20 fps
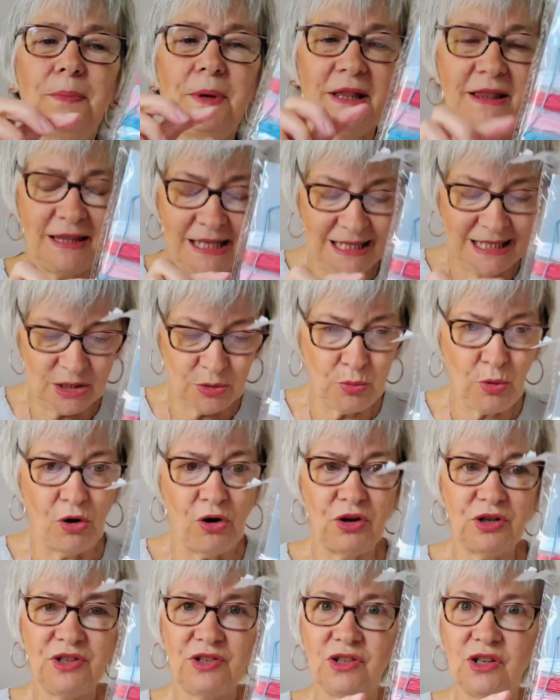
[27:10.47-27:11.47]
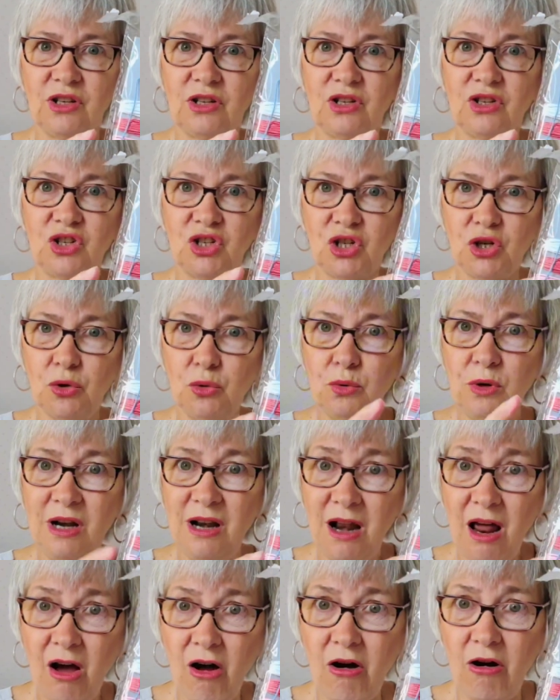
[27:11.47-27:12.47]
but this was too
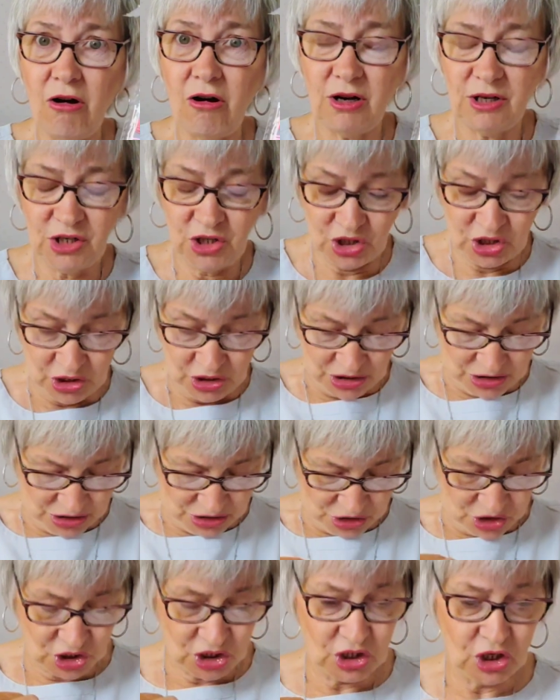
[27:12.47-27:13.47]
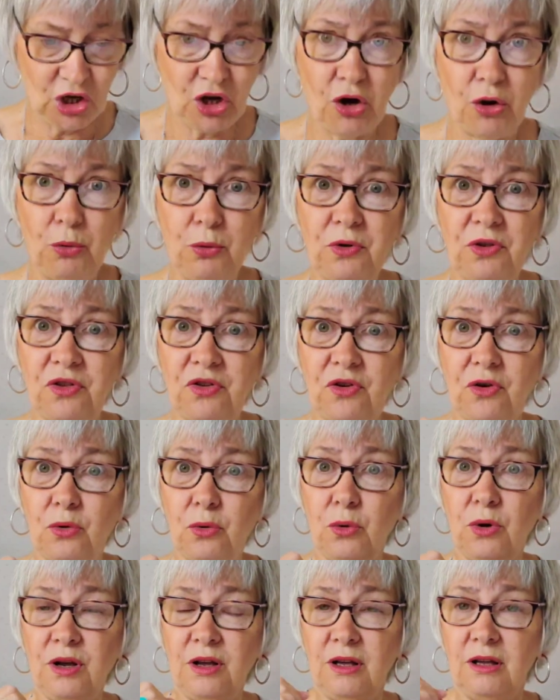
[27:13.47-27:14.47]
large to go
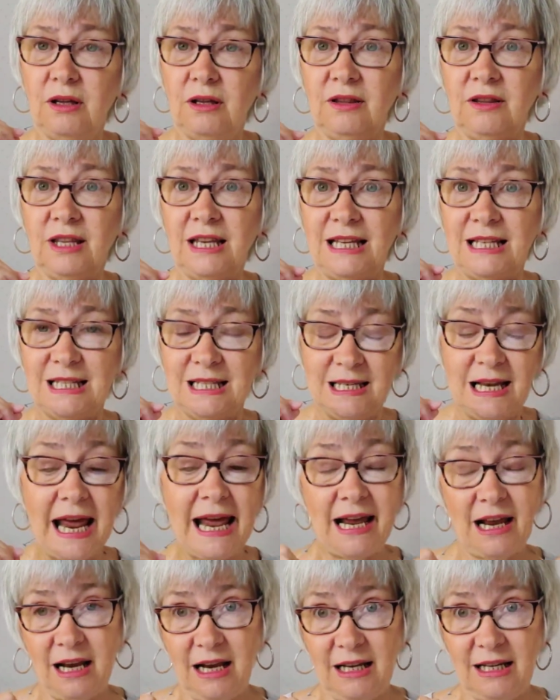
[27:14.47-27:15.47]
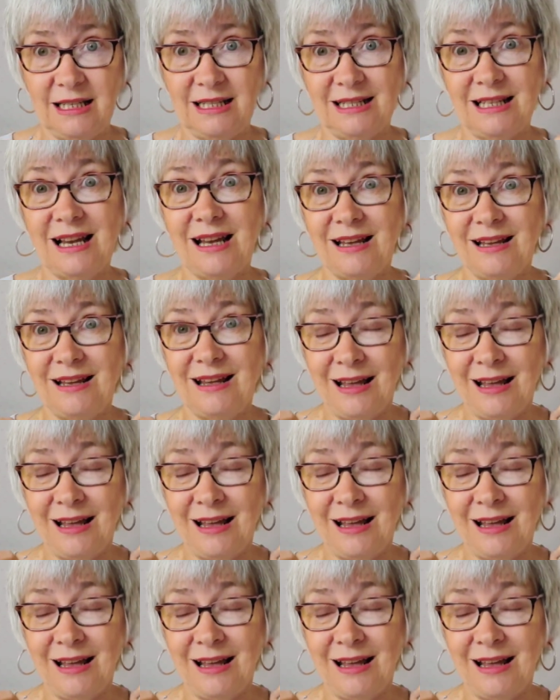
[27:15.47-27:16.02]
through this necklace.